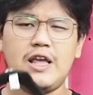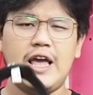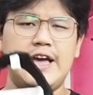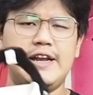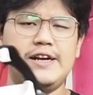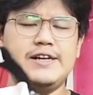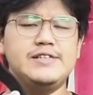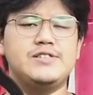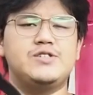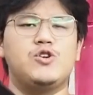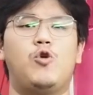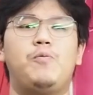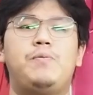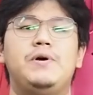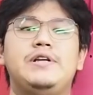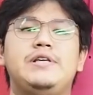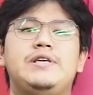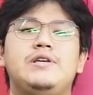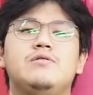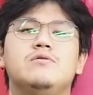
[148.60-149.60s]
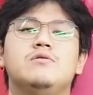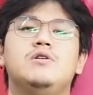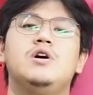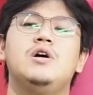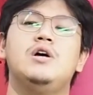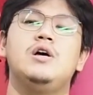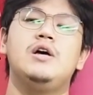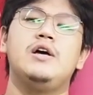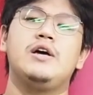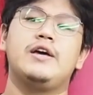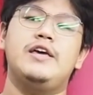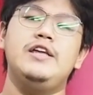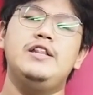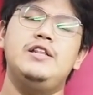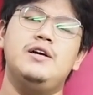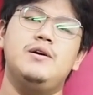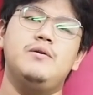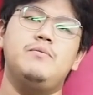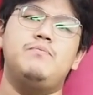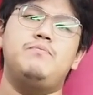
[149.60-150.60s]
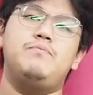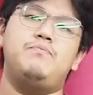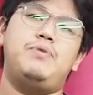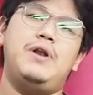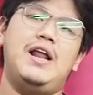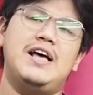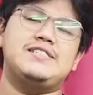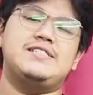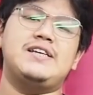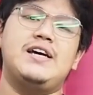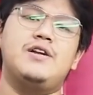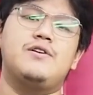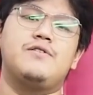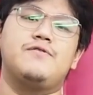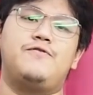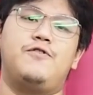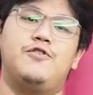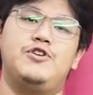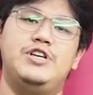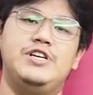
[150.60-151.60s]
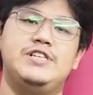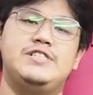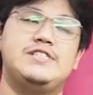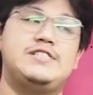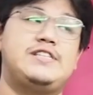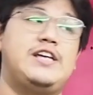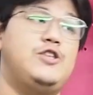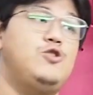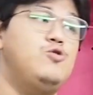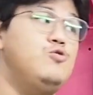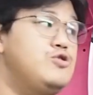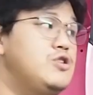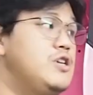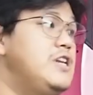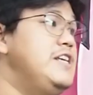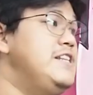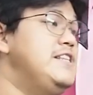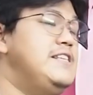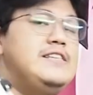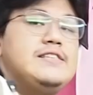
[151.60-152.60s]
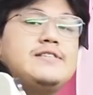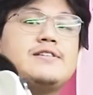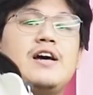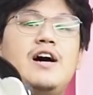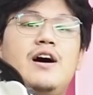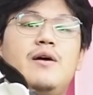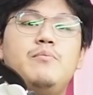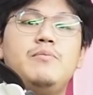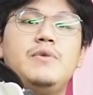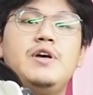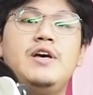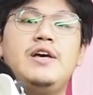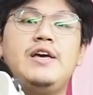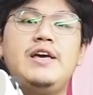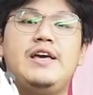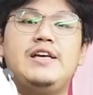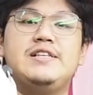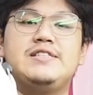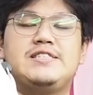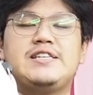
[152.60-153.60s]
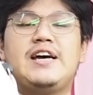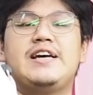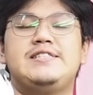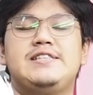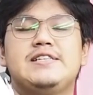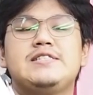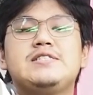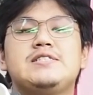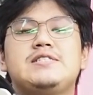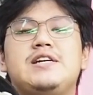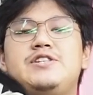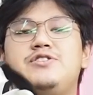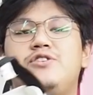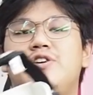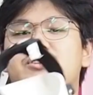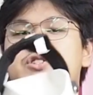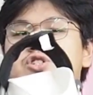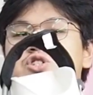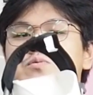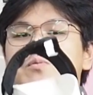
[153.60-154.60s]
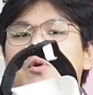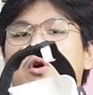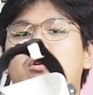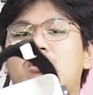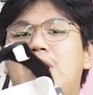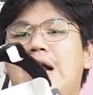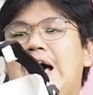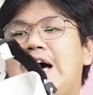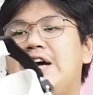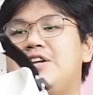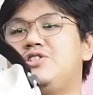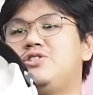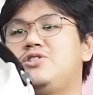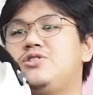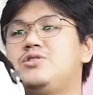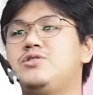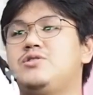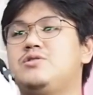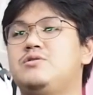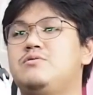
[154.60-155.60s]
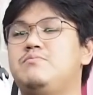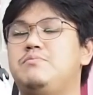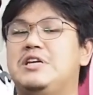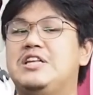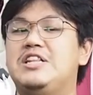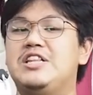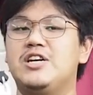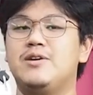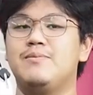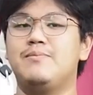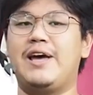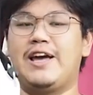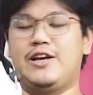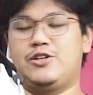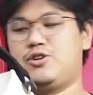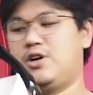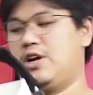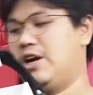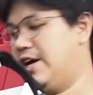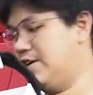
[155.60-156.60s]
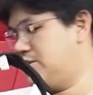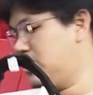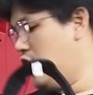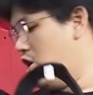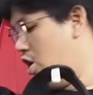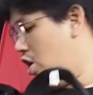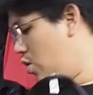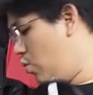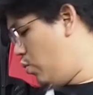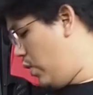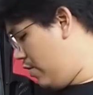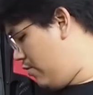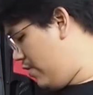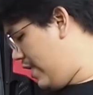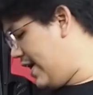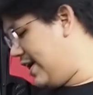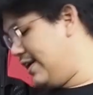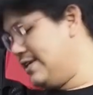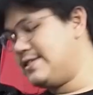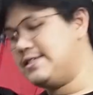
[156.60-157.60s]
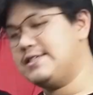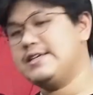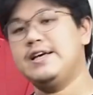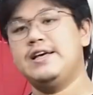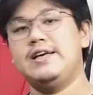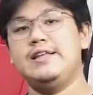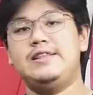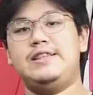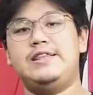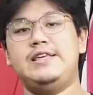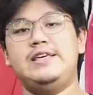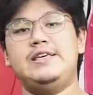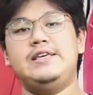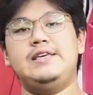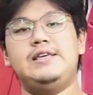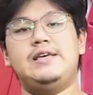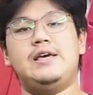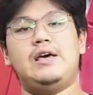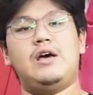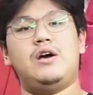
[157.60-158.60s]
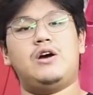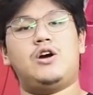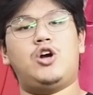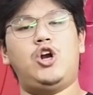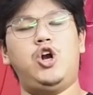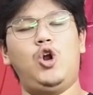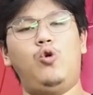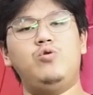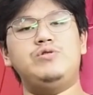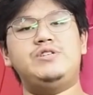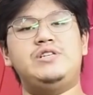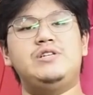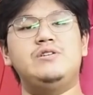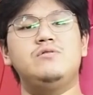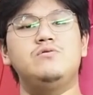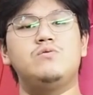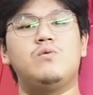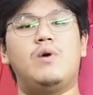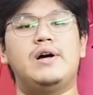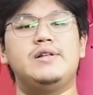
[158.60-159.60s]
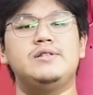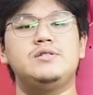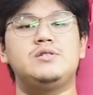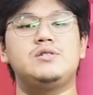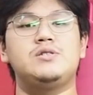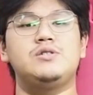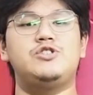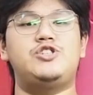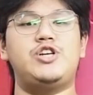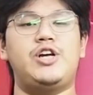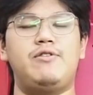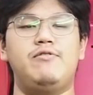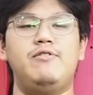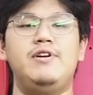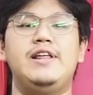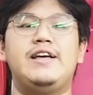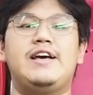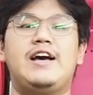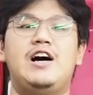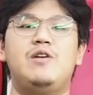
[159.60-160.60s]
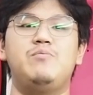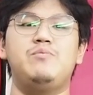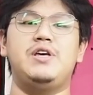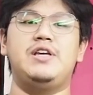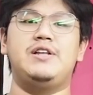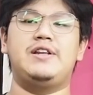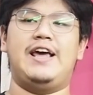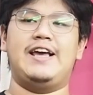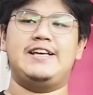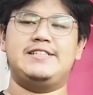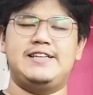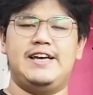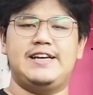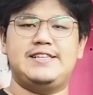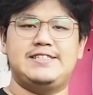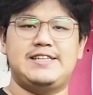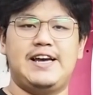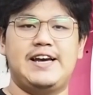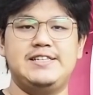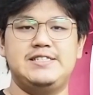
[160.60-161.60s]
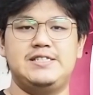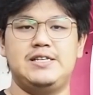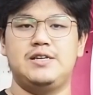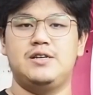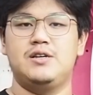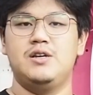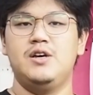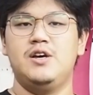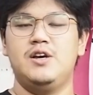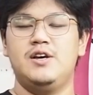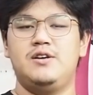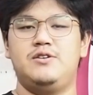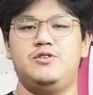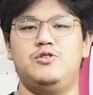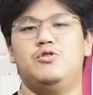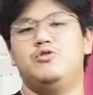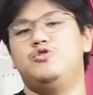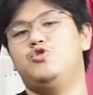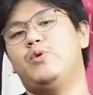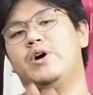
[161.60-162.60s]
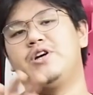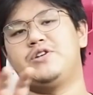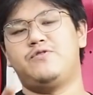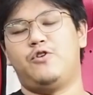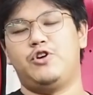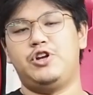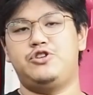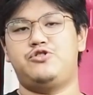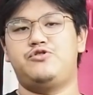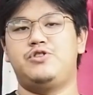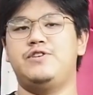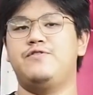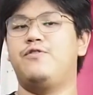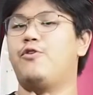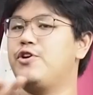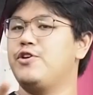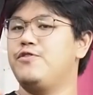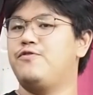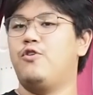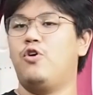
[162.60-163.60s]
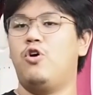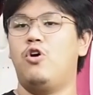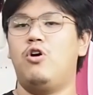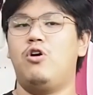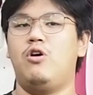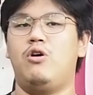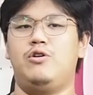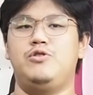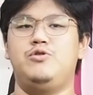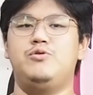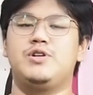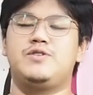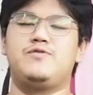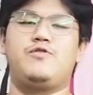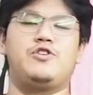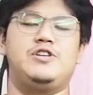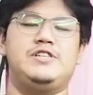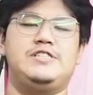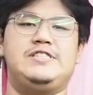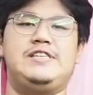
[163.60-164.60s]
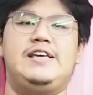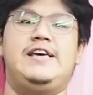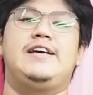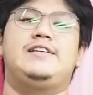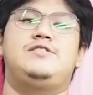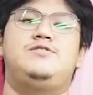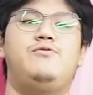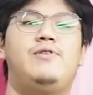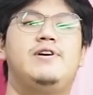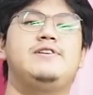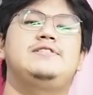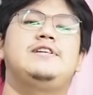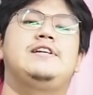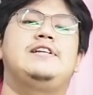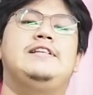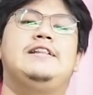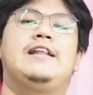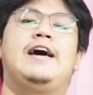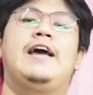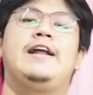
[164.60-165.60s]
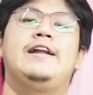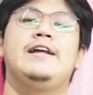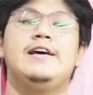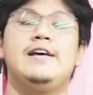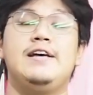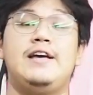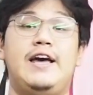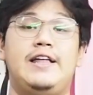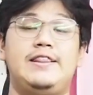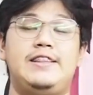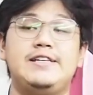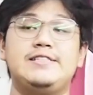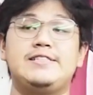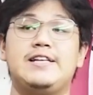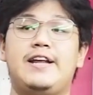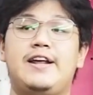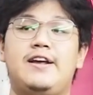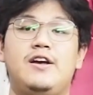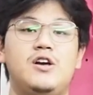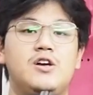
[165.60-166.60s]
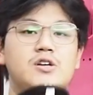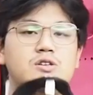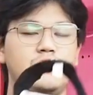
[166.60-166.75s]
And this is open heel. Okay, the plus side for this is that usually these come in sizes such as small, large, medium, extra large, whereas the closed-heeled ones generally come in exact sizing, US 43, 44, or US 46, US 39, and things like that.